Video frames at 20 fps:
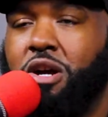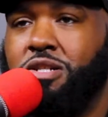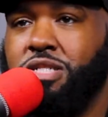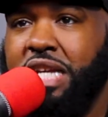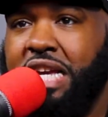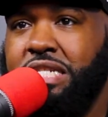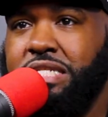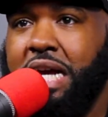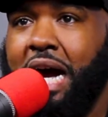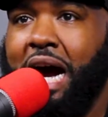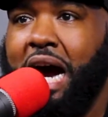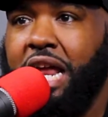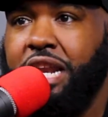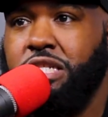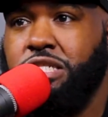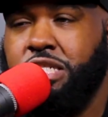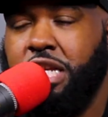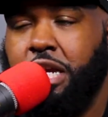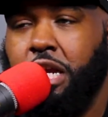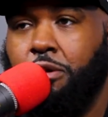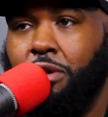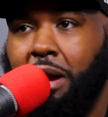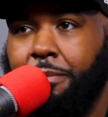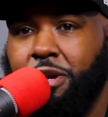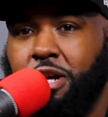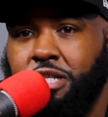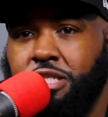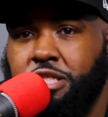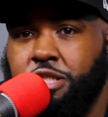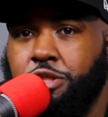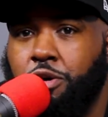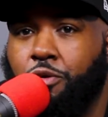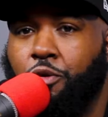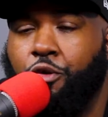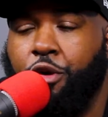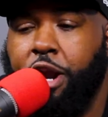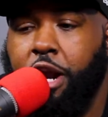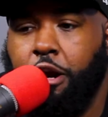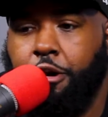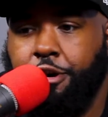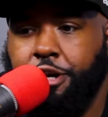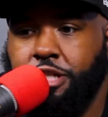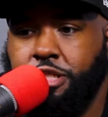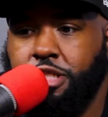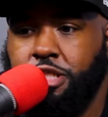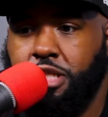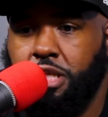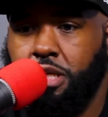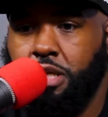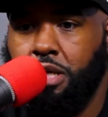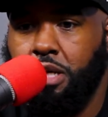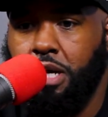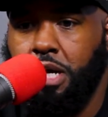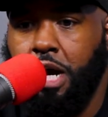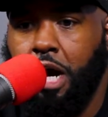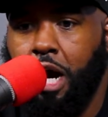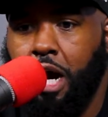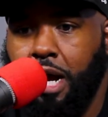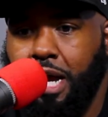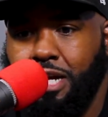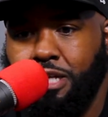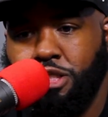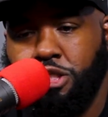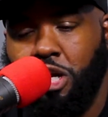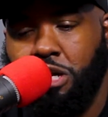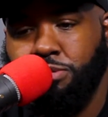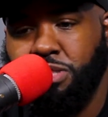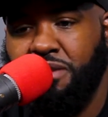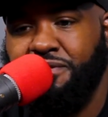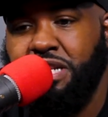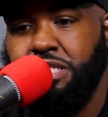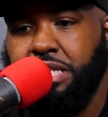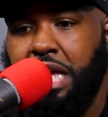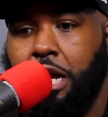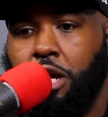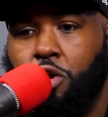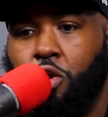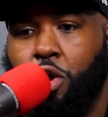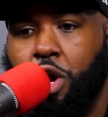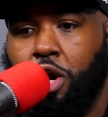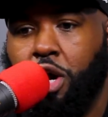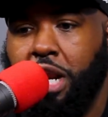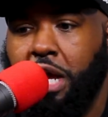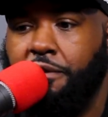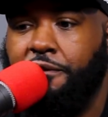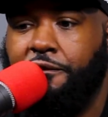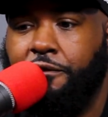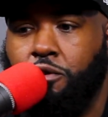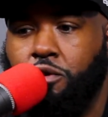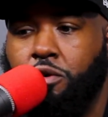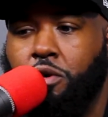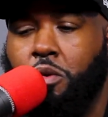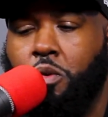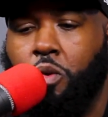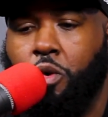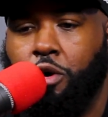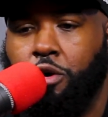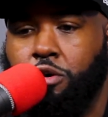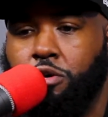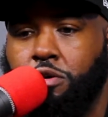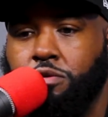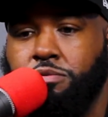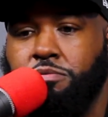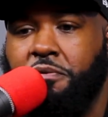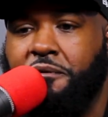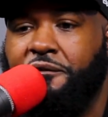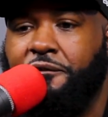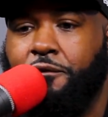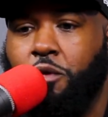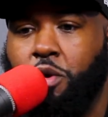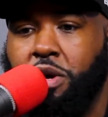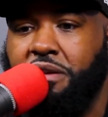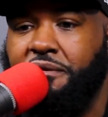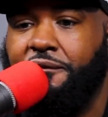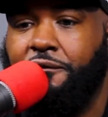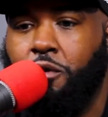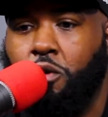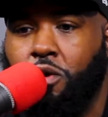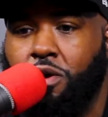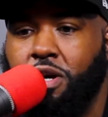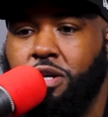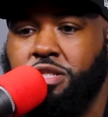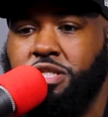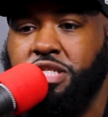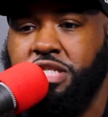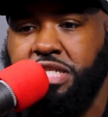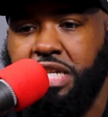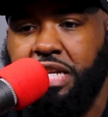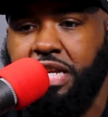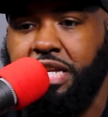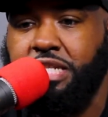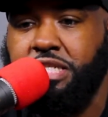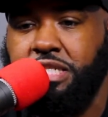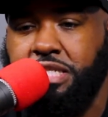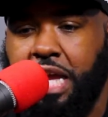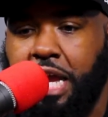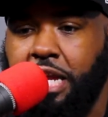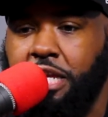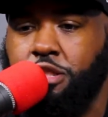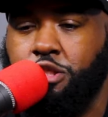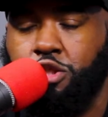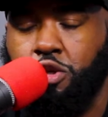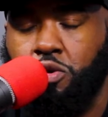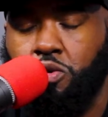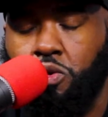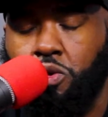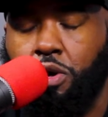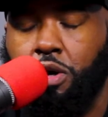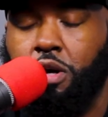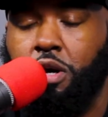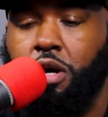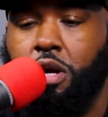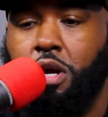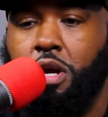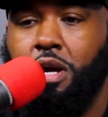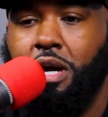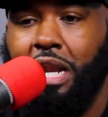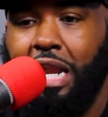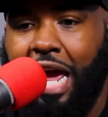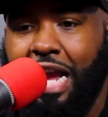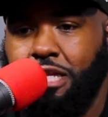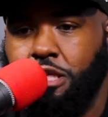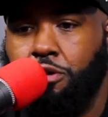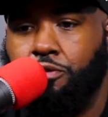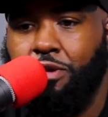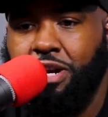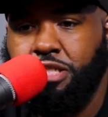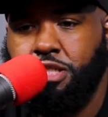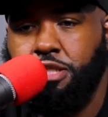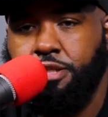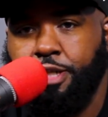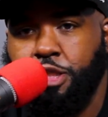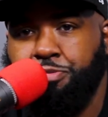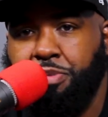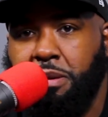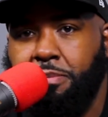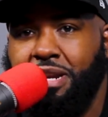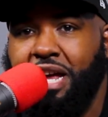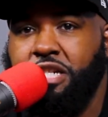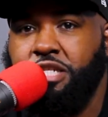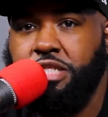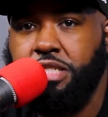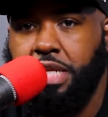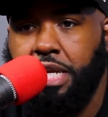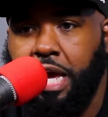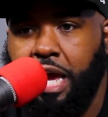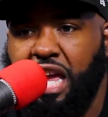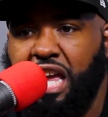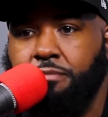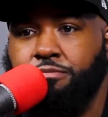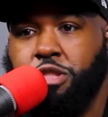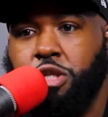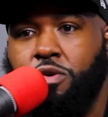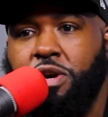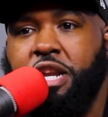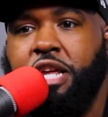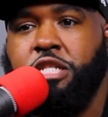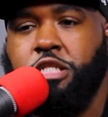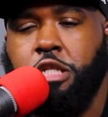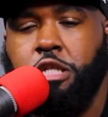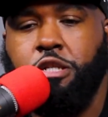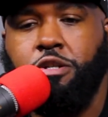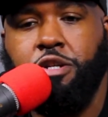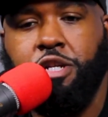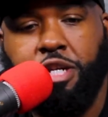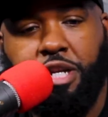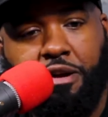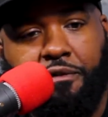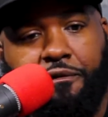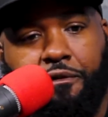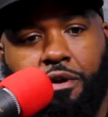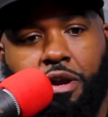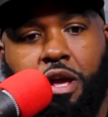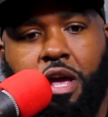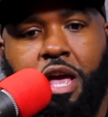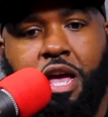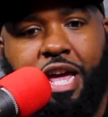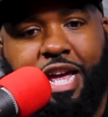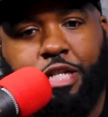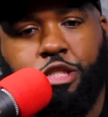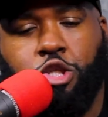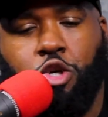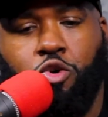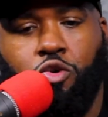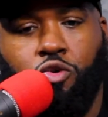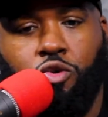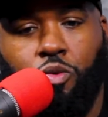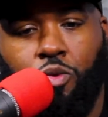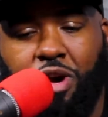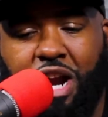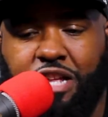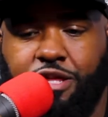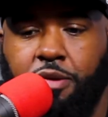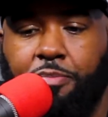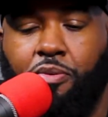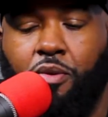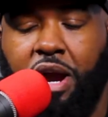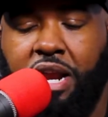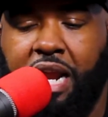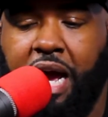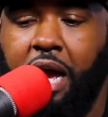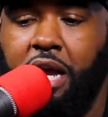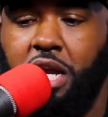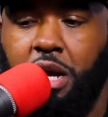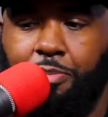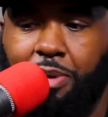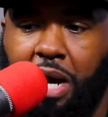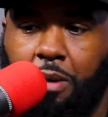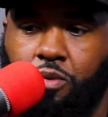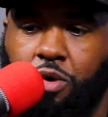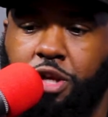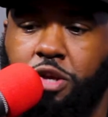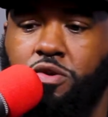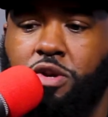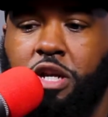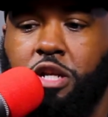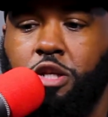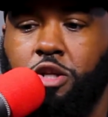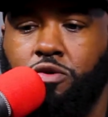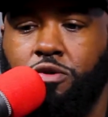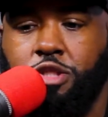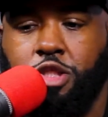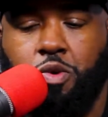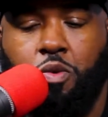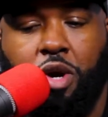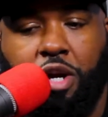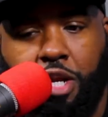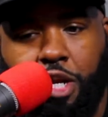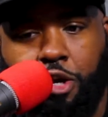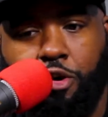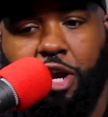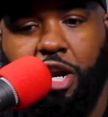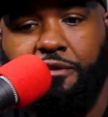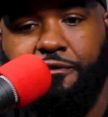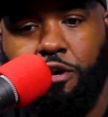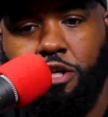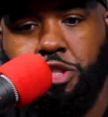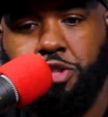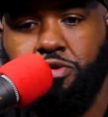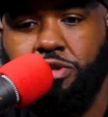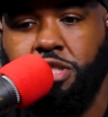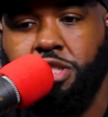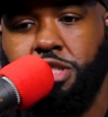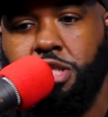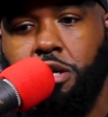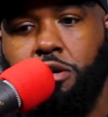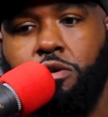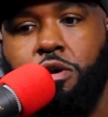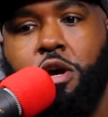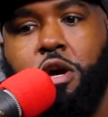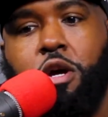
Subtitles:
going to say he's the hottest ticket around because he's the rarest in terms of he's not going on a full world 44 city state tour like the rest of those people I just named. So it is a little different. It's cool. We're at the point now in hip hop when you can do a 20-year anniversary show.